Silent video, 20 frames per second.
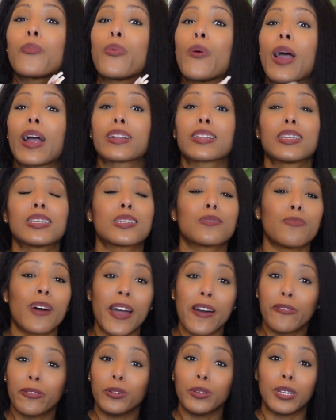Practice
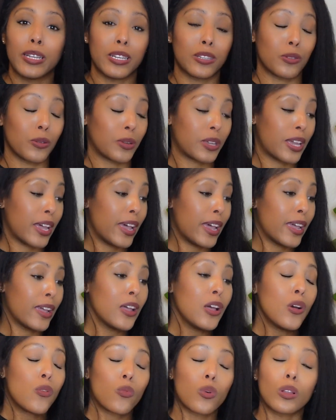mindfulness,
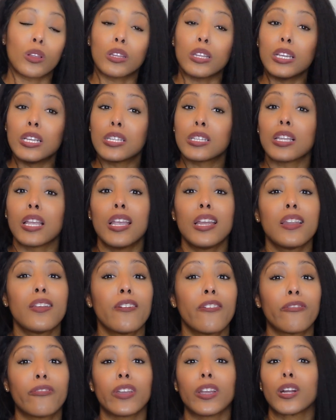okay? Release
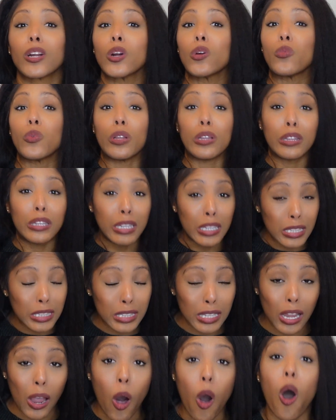any fear,
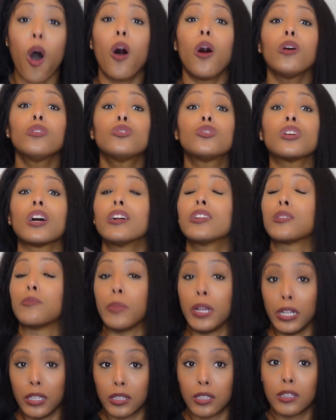release all
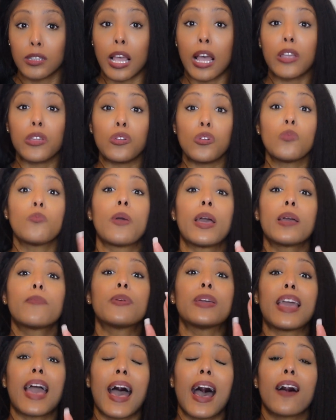judgments that you may
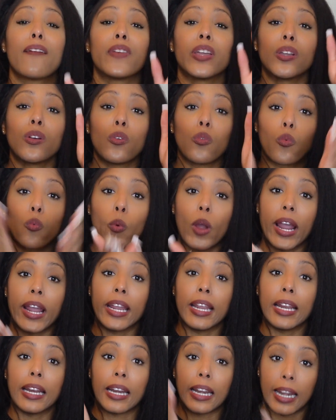be having
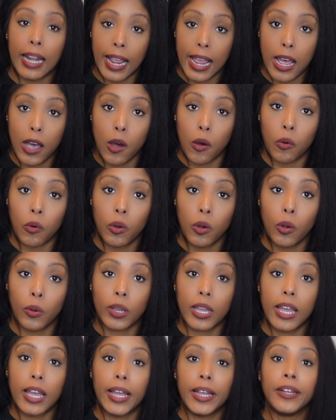right now,
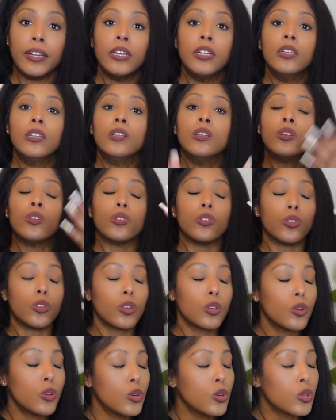okay?
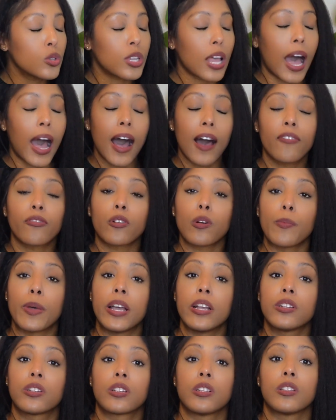Use
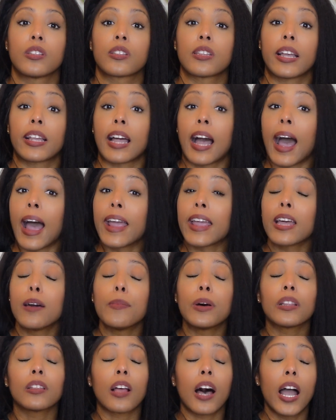affirmations like, I
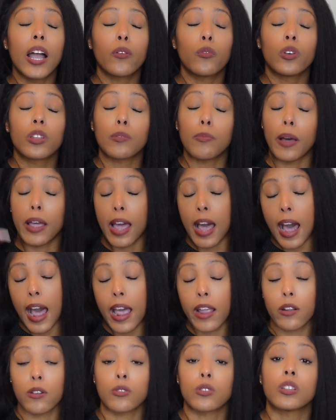am aligned with my
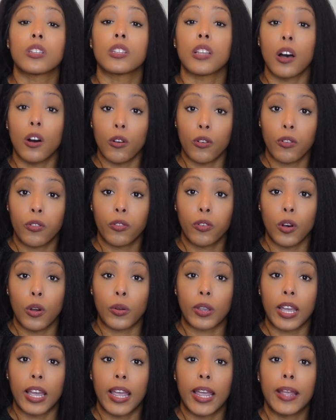higher self,
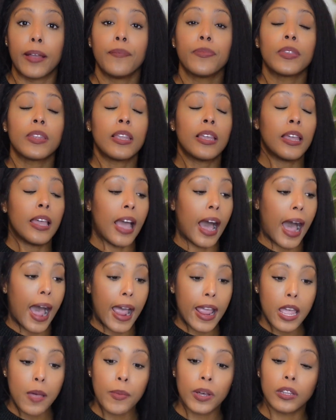okay?
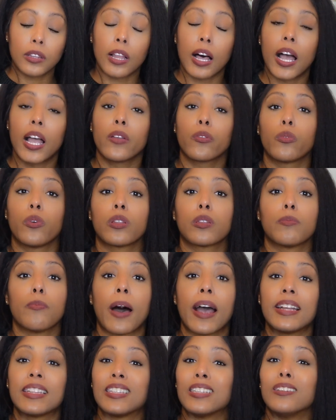I am aligned with
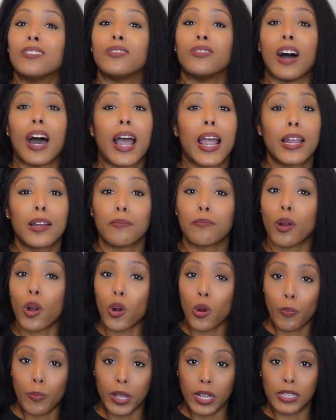my divine
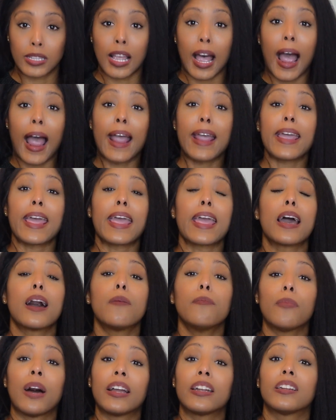purpose. I
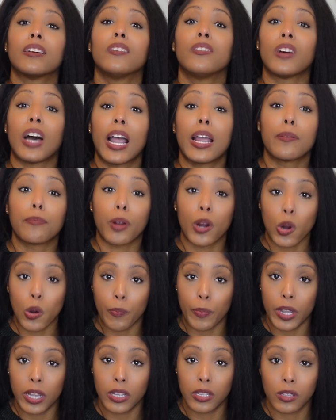am my divine
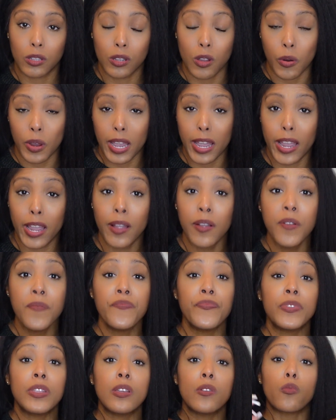purpose, okay?
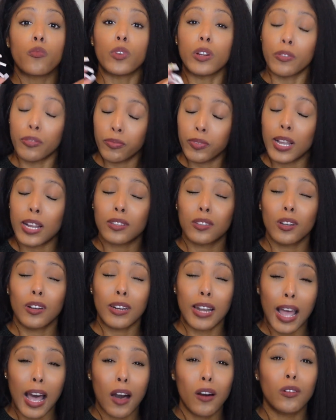Reflect
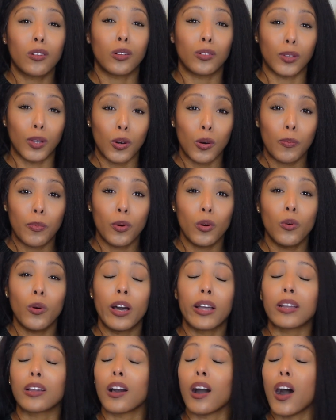on how global
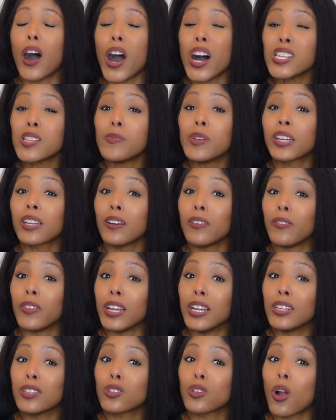and cosmic
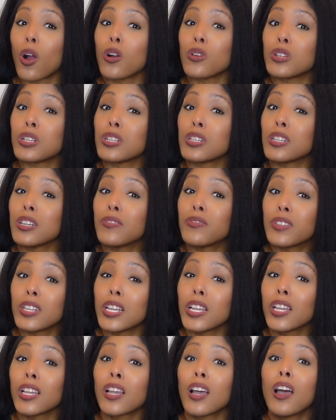events are
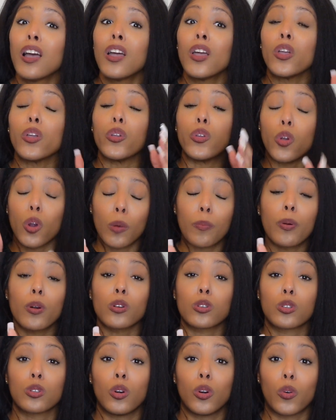shifting your
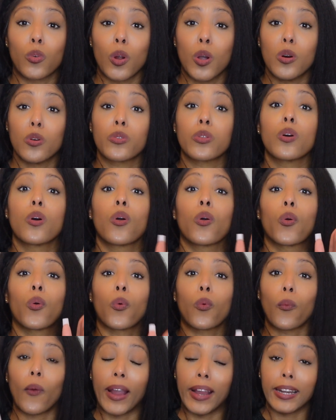personal growth
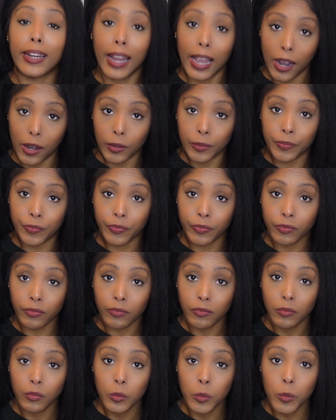right now,
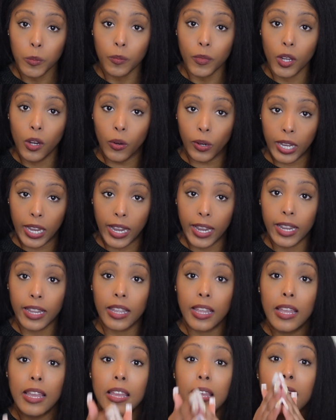
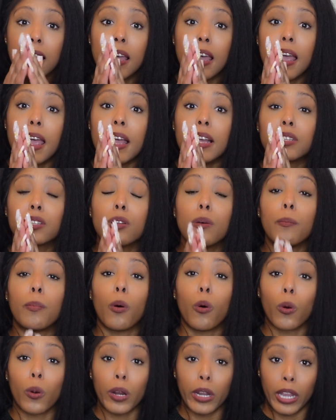okay? It's
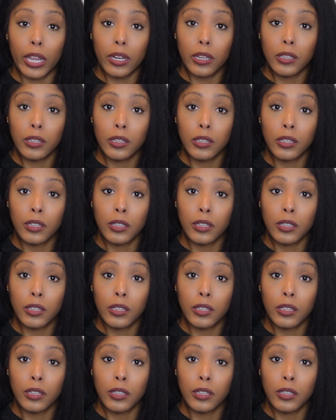important.